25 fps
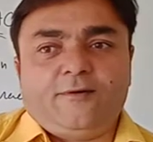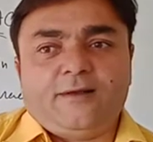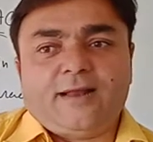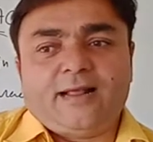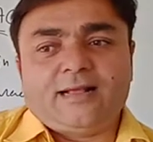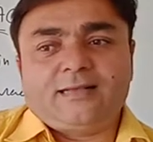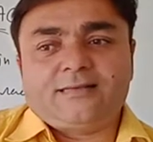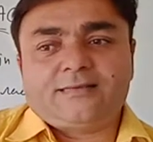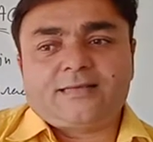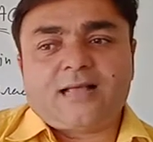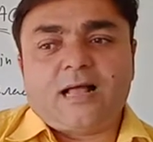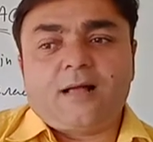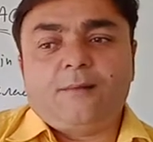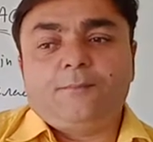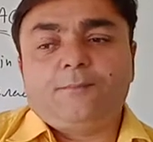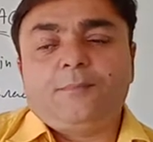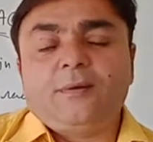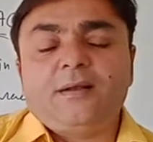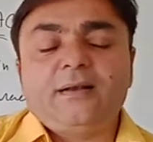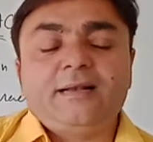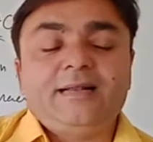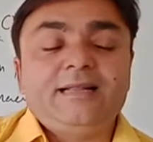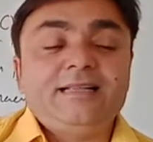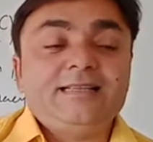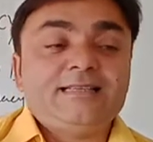For
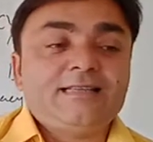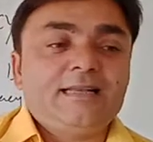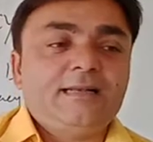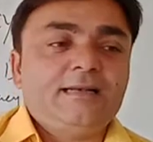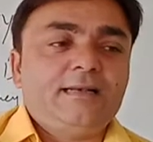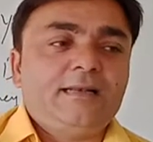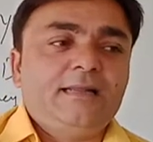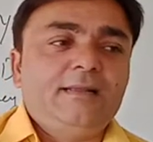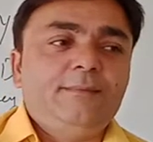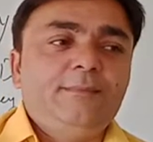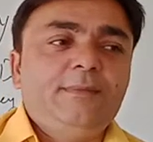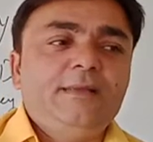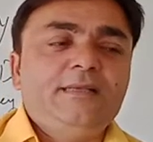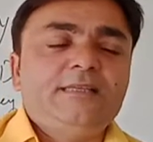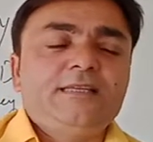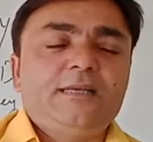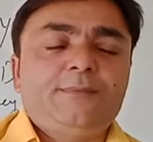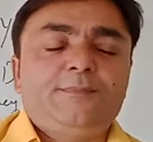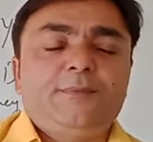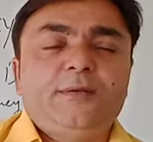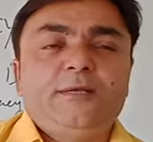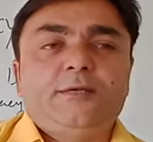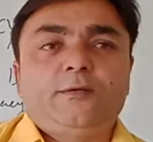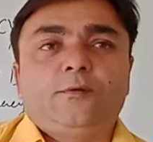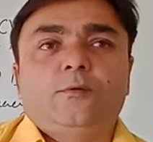example, recently
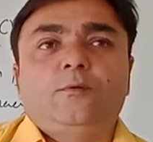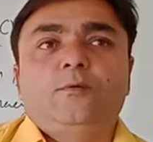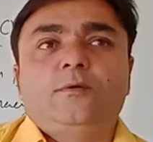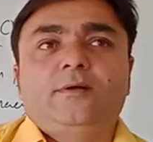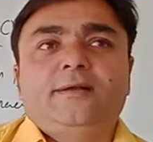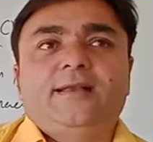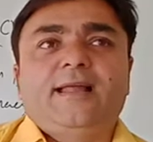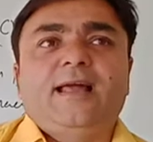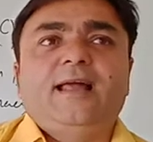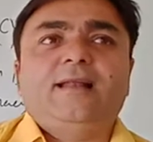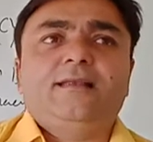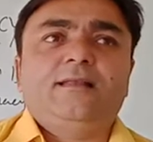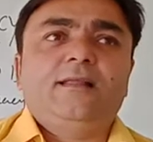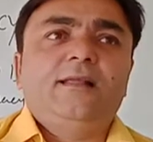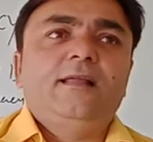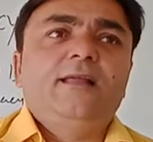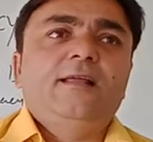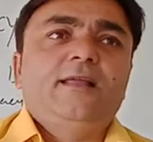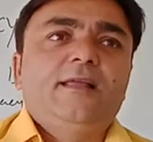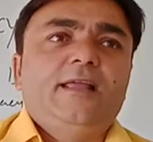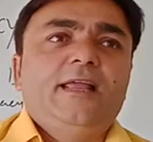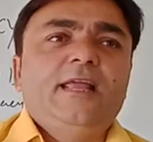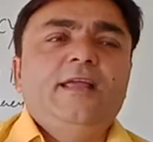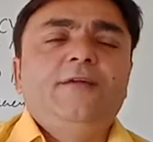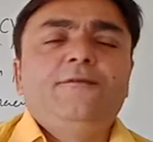BJP told
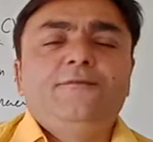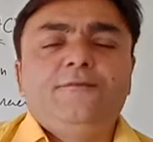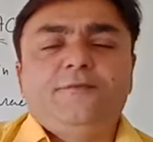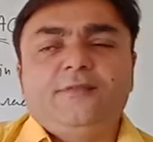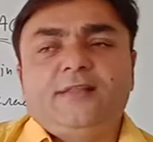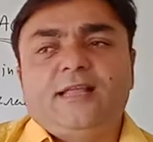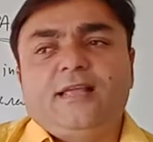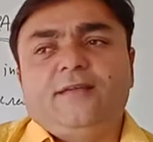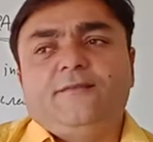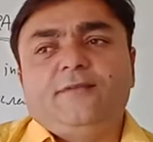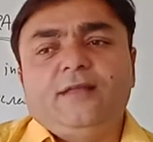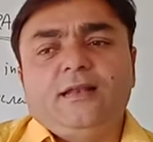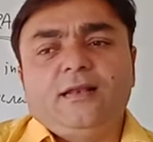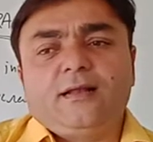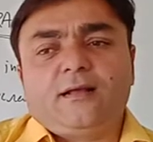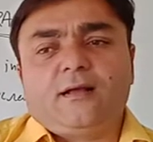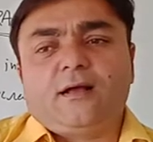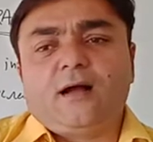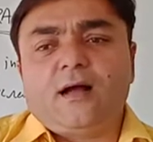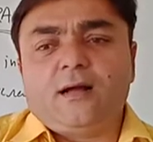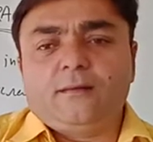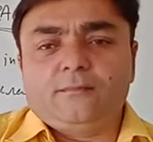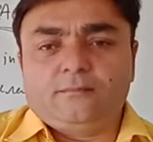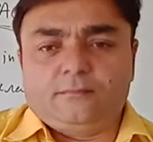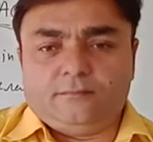that if they will
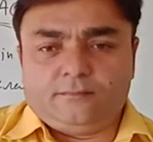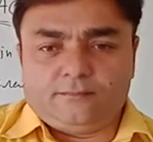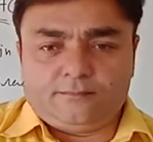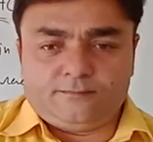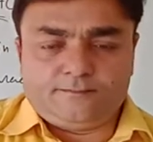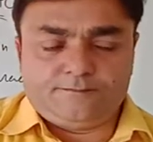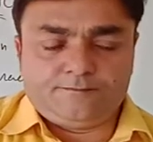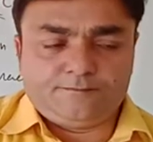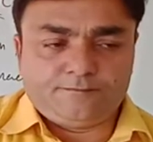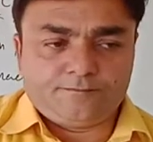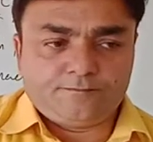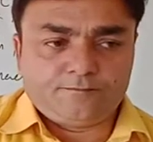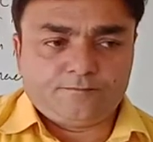come